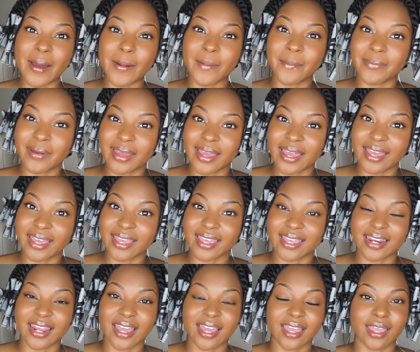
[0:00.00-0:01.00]
I'm back
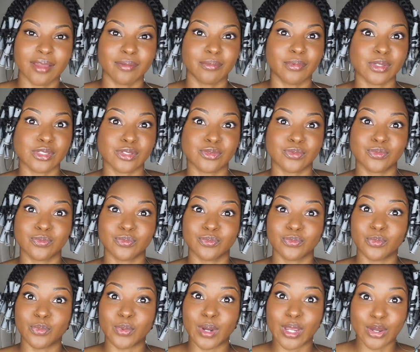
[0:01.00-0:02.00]
and I was
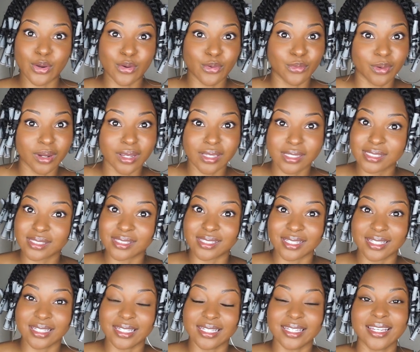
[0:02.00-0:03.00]
well
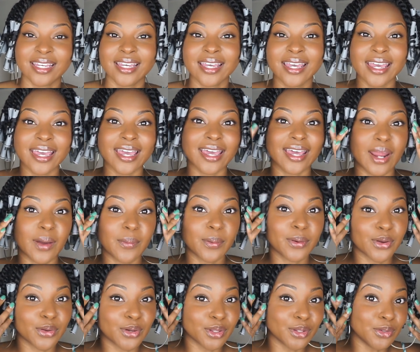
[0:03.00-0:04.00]
rested and I
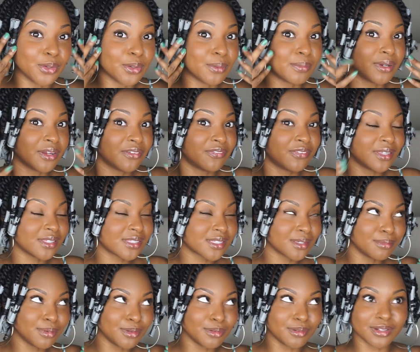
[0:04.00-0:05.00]
put on a little bit of
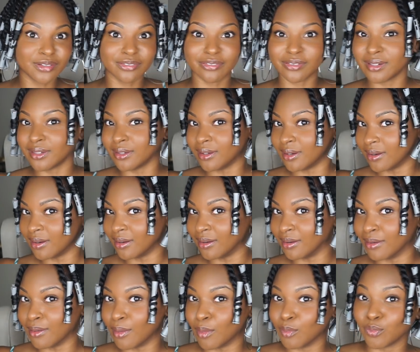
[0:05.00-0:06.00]
Fenty Beauty for
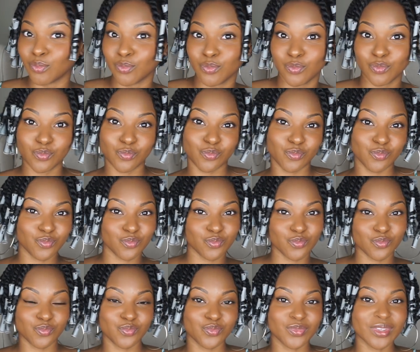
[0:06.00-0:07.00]
y'all.
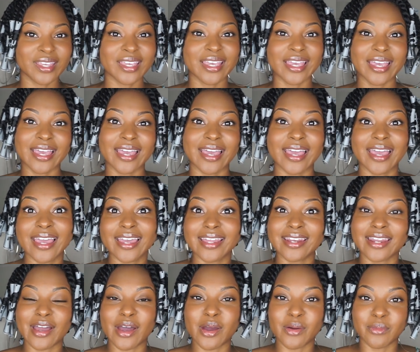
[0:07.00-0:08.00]
And
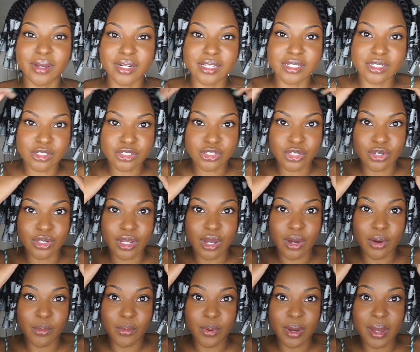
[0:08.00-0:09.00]
now I'm ready to show
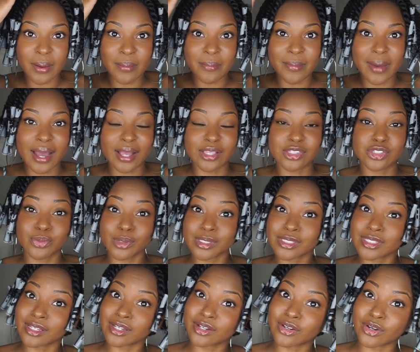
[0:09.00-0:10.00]
y'all what my
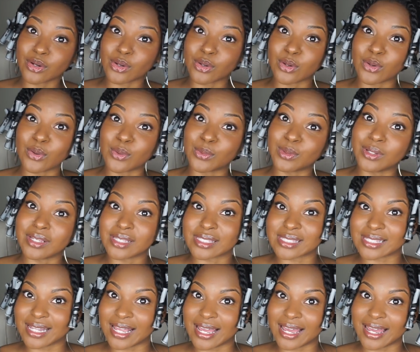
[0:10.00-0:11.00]
twist and curl
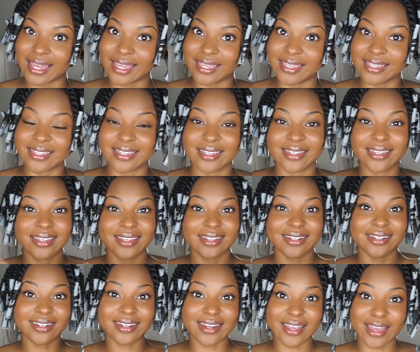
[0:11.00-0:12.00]
looks like
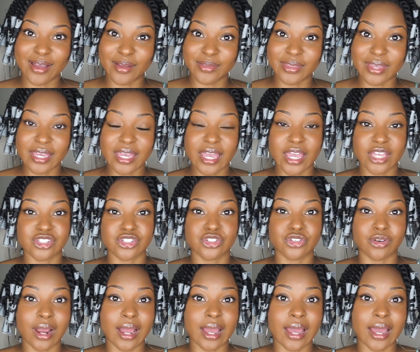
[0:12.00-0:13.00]
now that it has
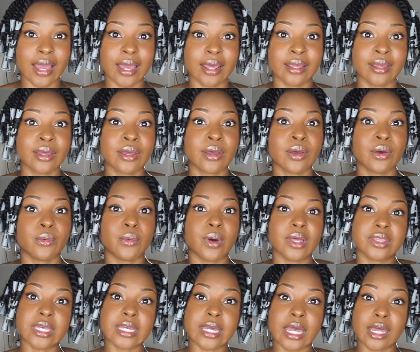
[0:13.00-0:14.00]
dried.
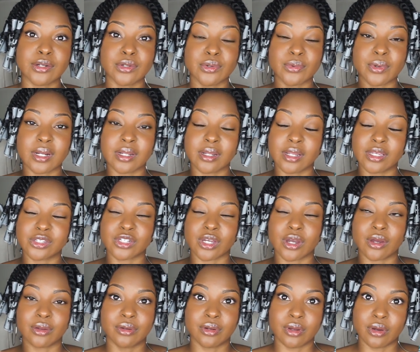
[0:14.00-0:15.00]
One thing I do want to let
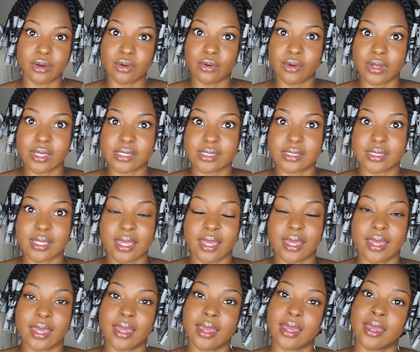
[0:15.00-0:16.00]
y'all know is
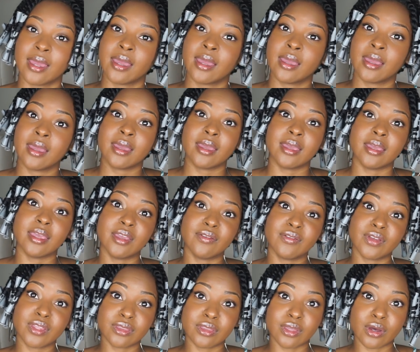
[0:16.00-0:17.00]
that
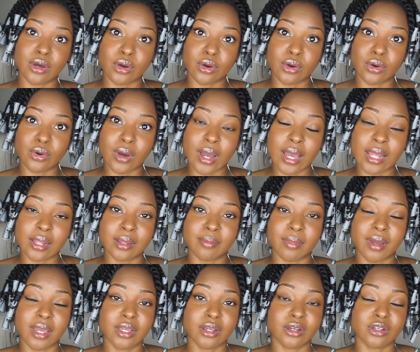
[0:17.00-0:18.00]
even though I let
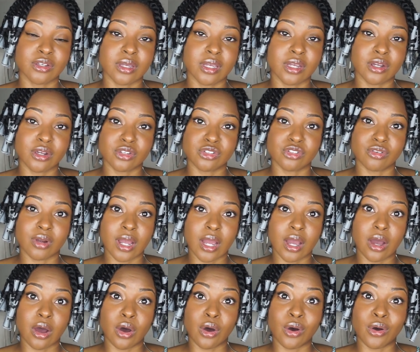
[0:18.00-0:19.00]
my hair air
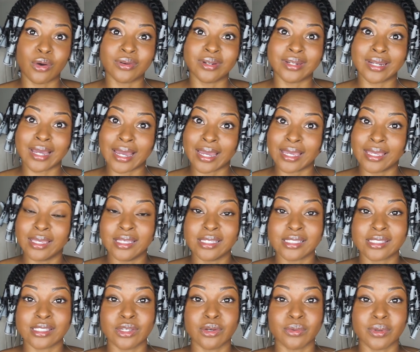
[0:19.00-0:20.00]
dry all night, it
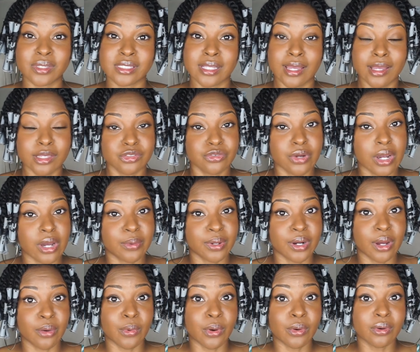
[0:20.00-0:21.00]
still was not dry when
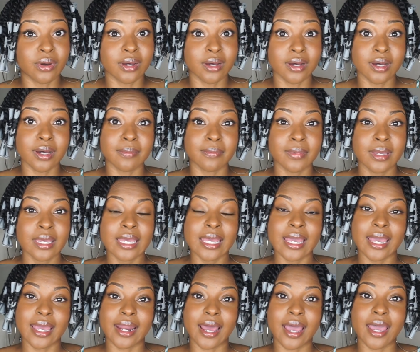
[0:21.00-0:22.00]
I woke up
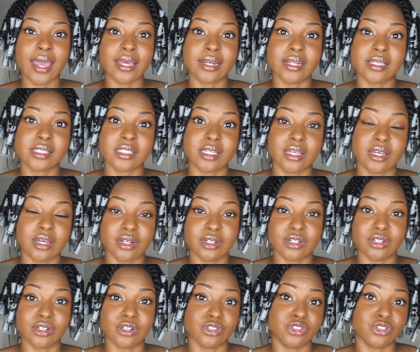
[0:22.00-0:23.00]
and I had to sit
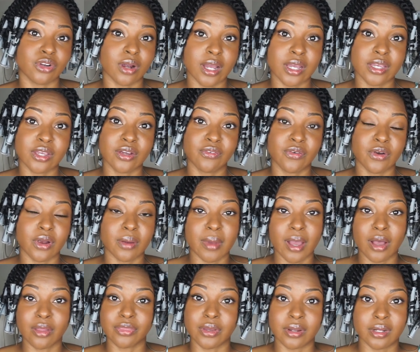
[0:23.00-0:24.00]
under the dryer for
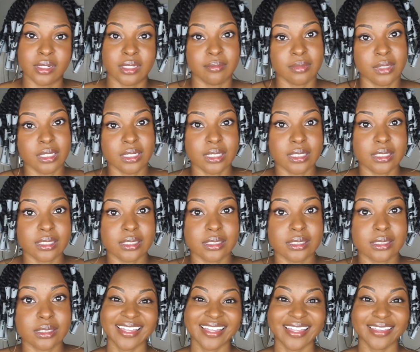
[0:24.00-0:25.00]
about 30 minutes.
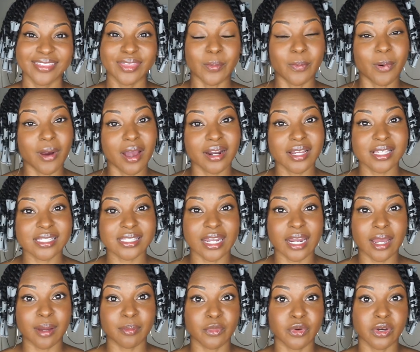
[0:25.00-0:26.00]
The products that
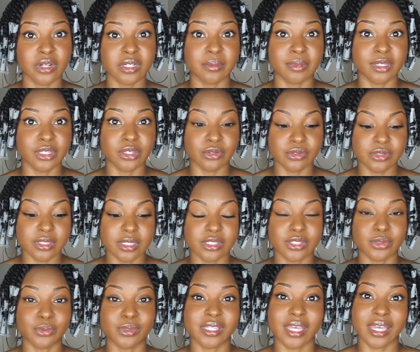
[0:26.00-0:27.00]
I'm going to be using
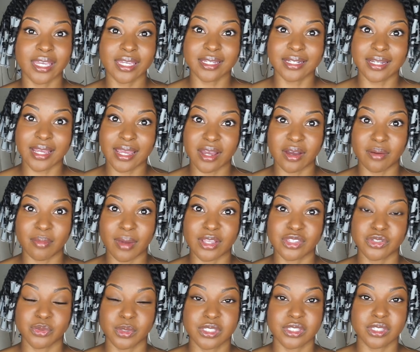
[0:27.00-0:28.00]
to take down my
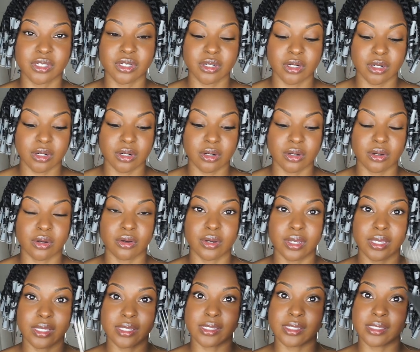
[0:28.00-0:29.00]
twist and curl
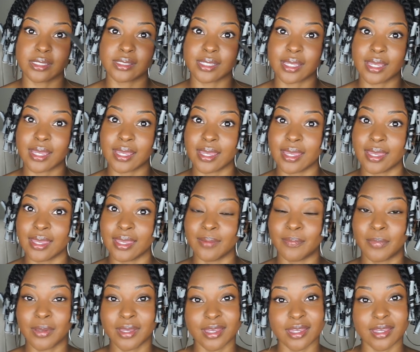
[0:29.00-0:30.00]
is
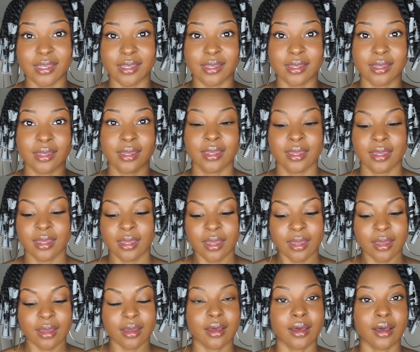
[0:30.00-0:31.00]
a pick,
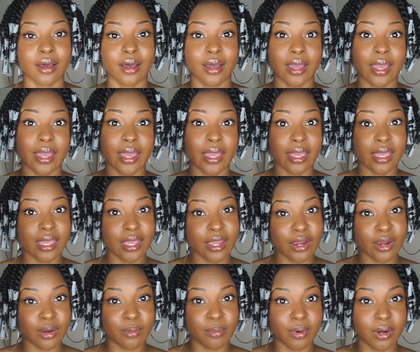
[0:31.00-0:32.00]
a
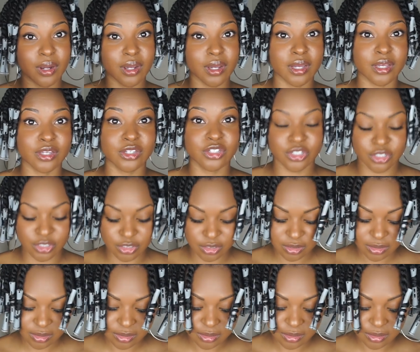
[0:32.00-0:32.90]
hairbrush,